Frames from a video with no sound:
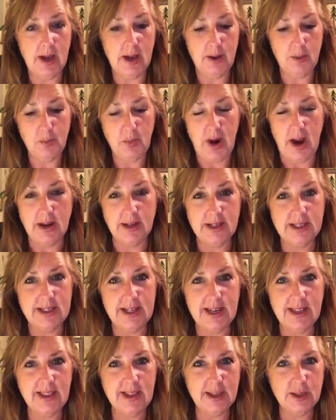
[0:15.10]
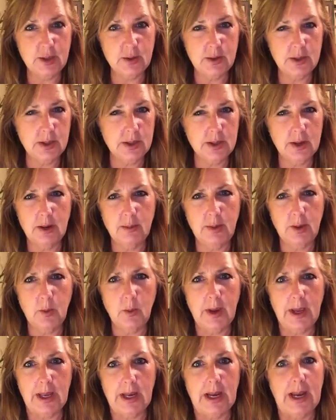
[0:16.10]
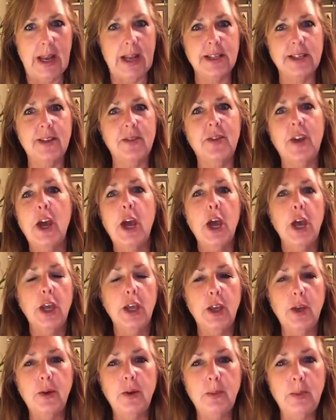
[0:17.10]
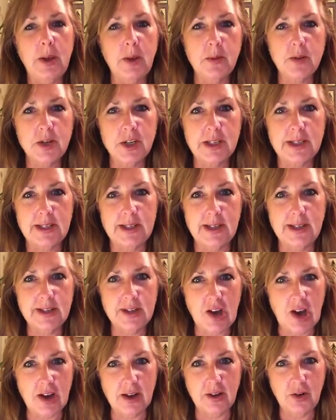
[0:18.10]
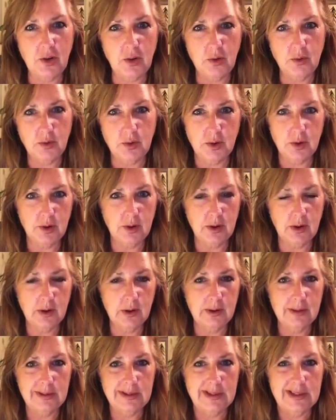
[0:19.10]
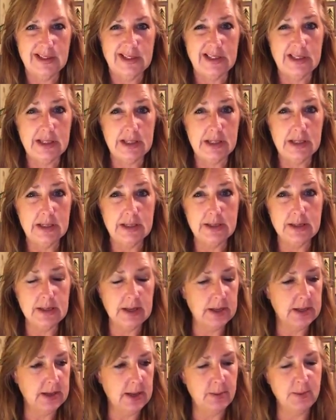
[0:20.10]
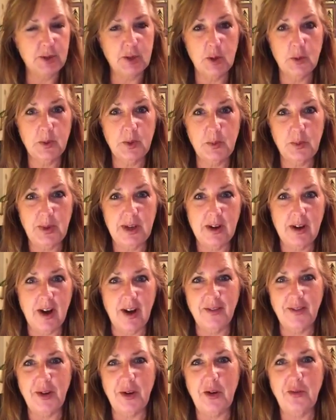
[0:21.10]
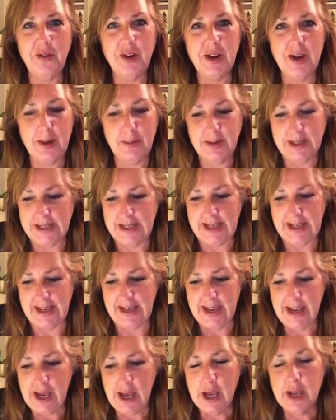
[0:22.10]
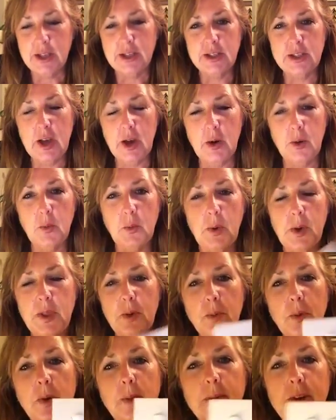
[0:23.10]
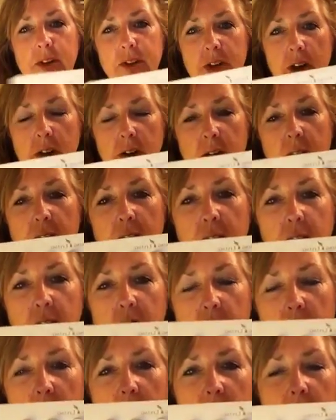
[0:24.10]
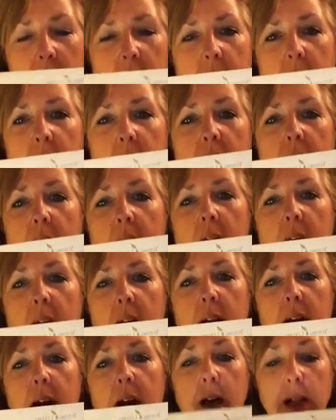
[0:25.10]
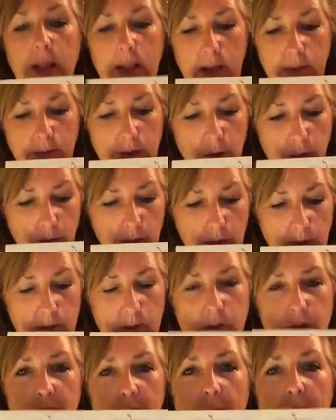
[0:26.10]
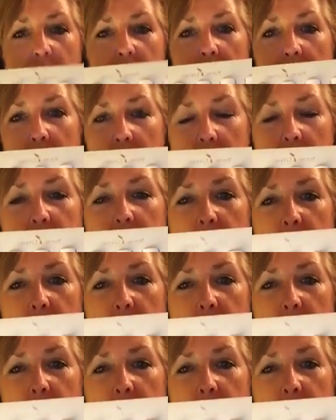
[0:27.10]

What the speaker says: practiced anything, so it's just going to be winging it, as if you and me were just sitting talking over, it's nighttime, so it wouldn't be coffee, over a cup of tea. So with the Premier Starter Kit, you get 11 oils. You get these